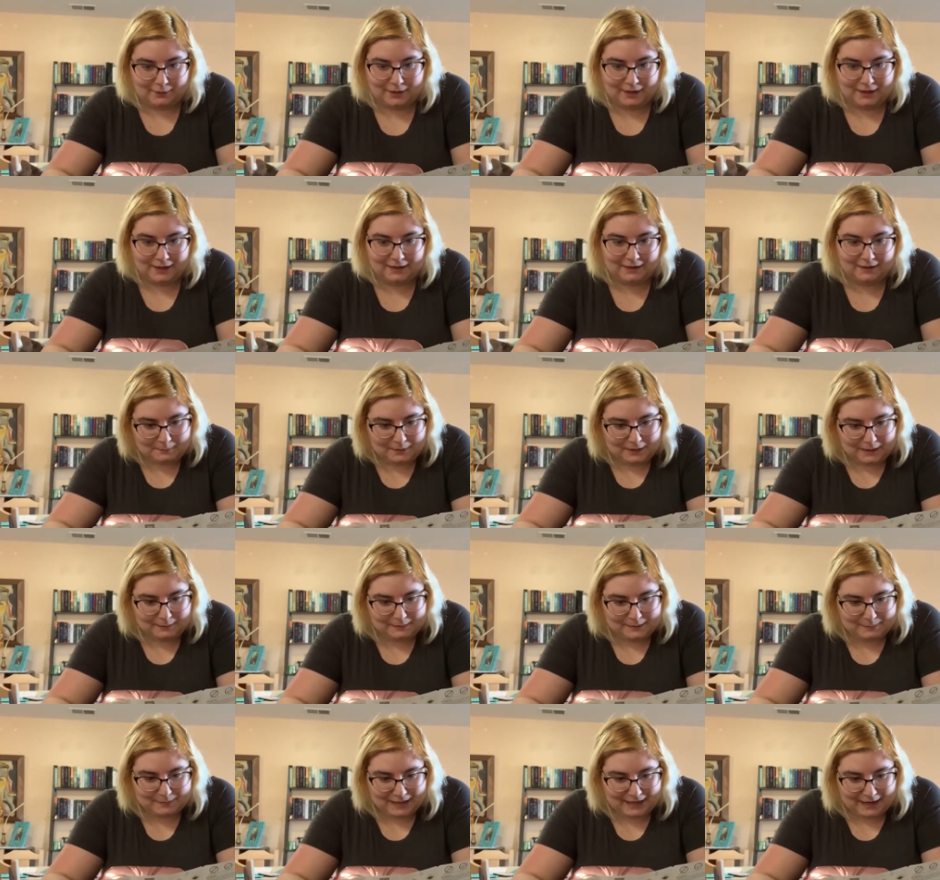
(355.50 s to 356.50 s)
but I'm
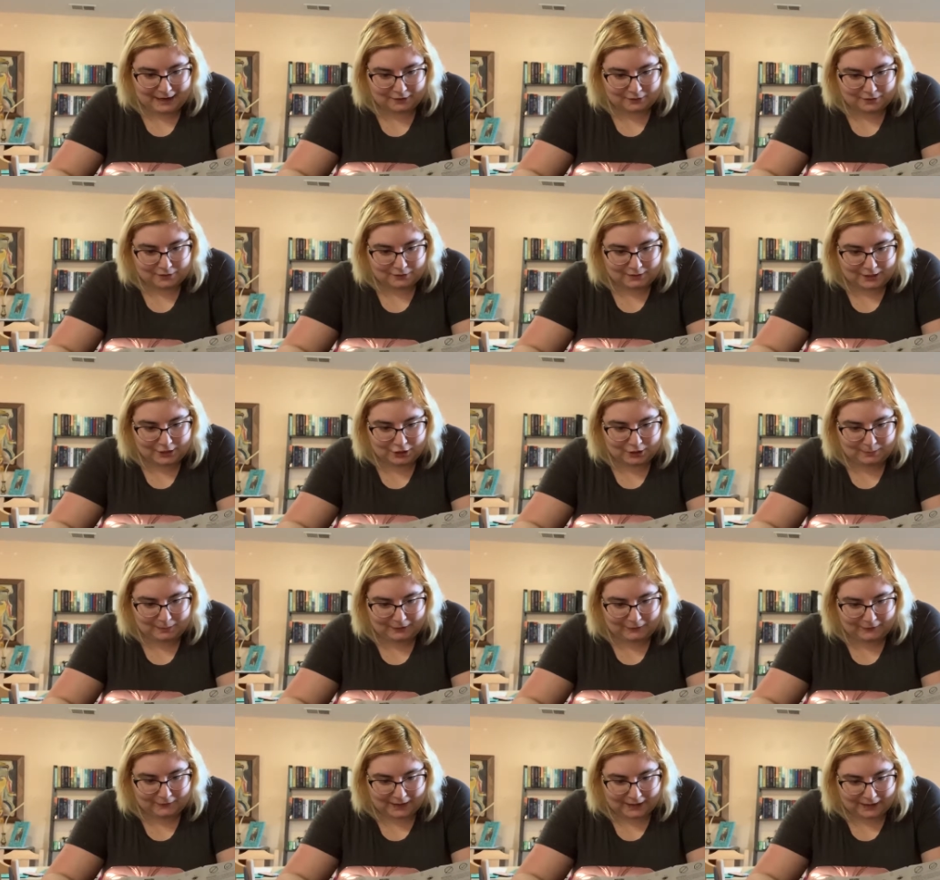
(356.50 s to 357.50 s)
in my house, so I should
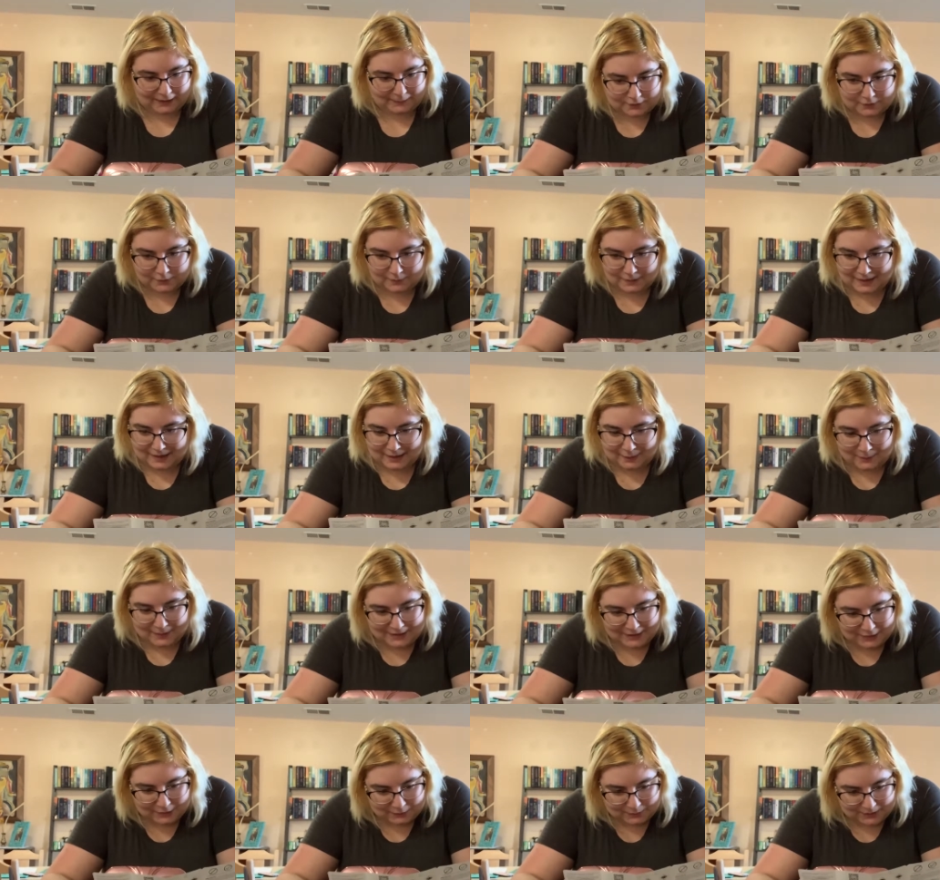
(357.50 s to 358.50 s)
be fine. So how do
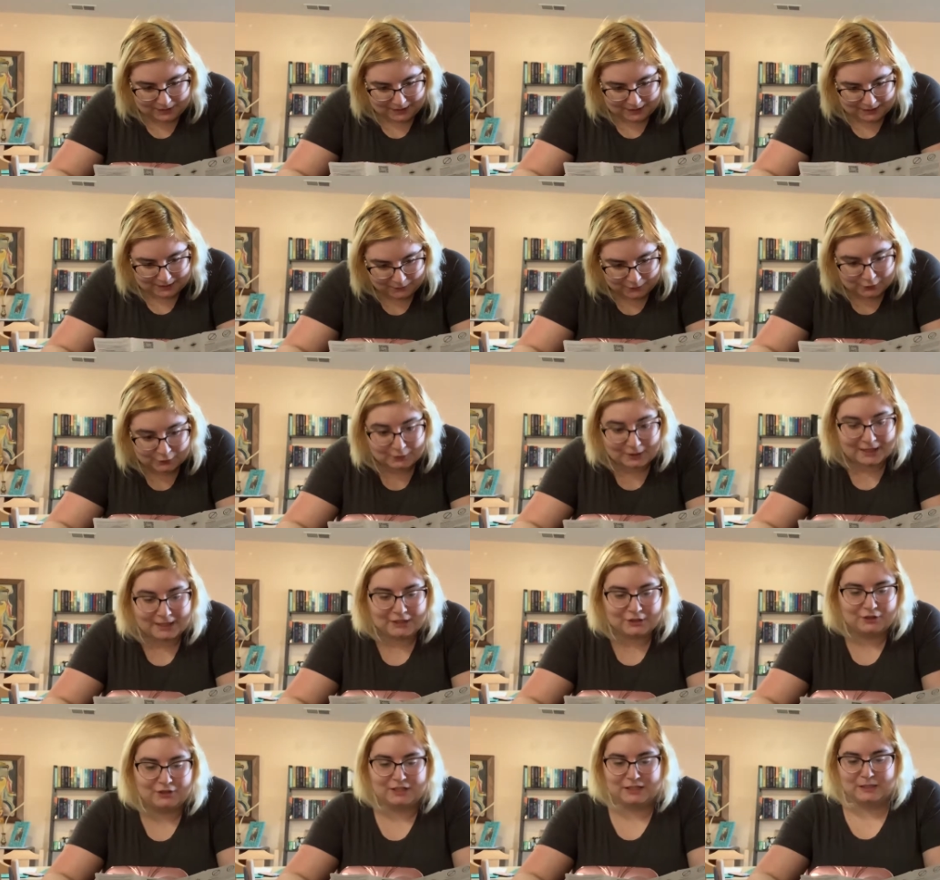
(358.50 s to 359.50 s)
I use this? Do not
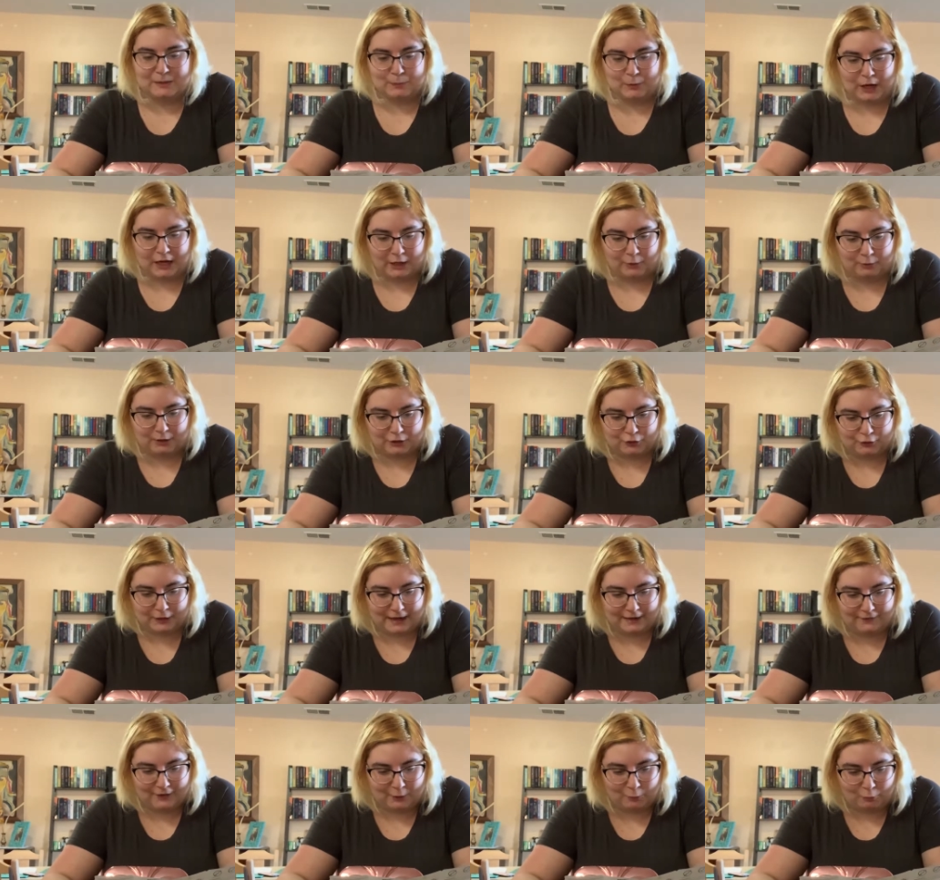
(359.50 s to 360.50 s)
use this product while
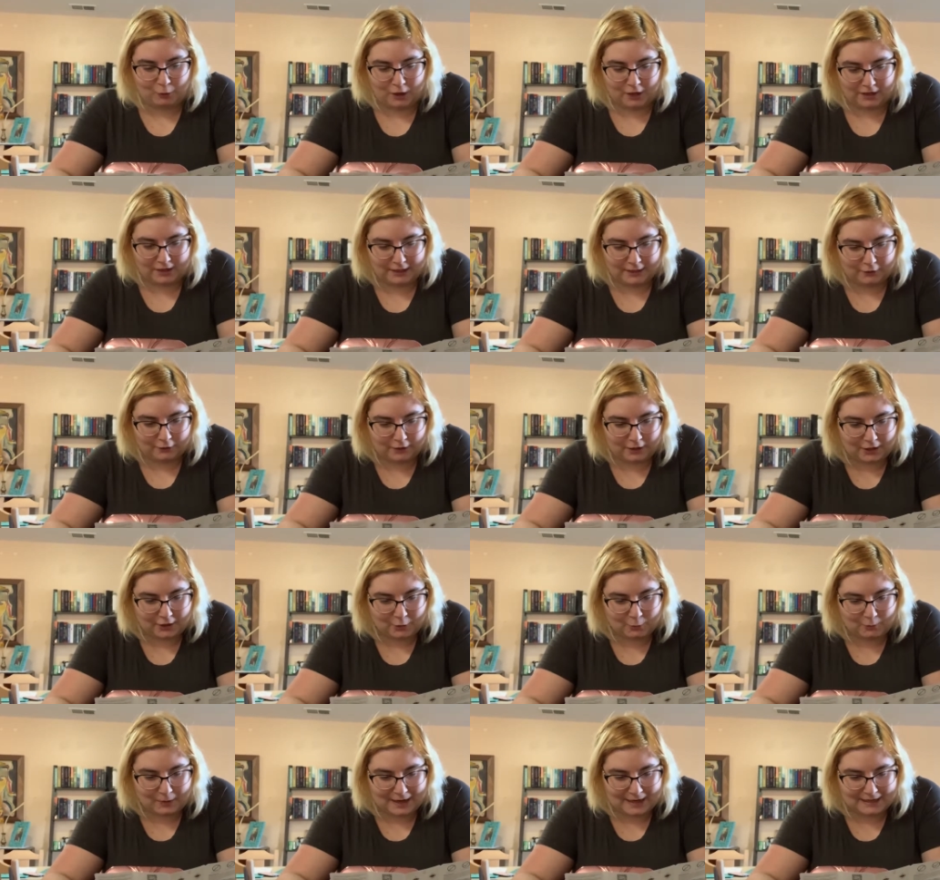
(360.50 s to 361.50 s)
driving, walking, or
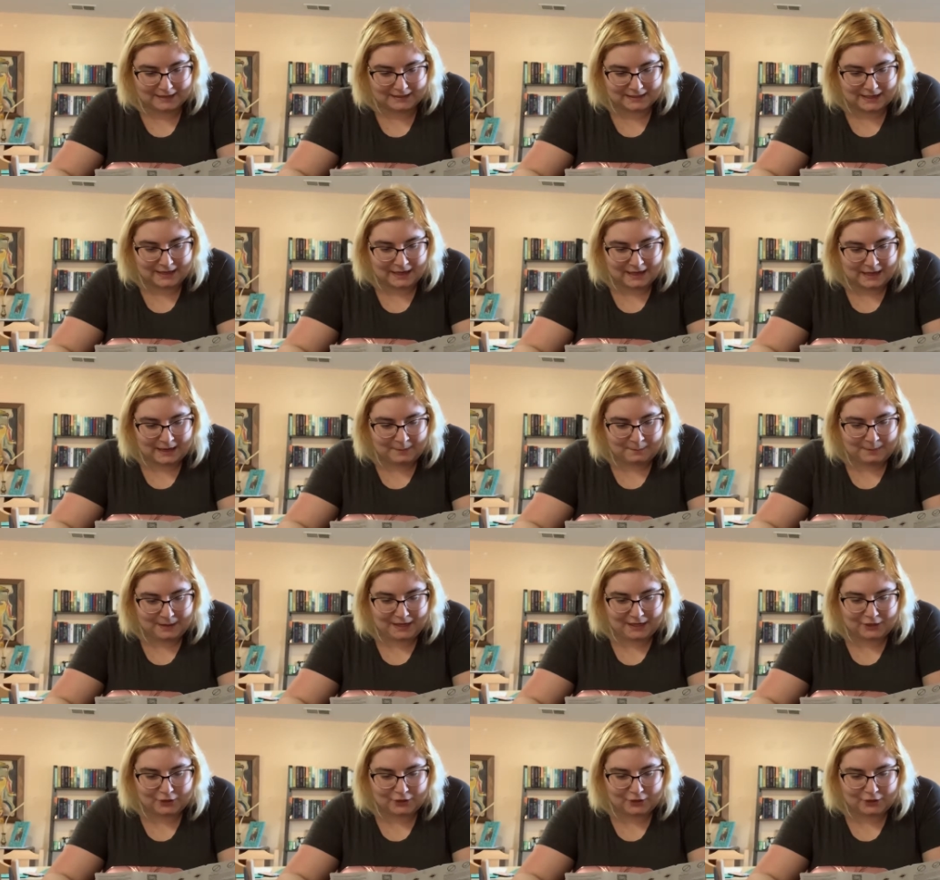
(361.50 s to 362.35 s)
otherwise. Being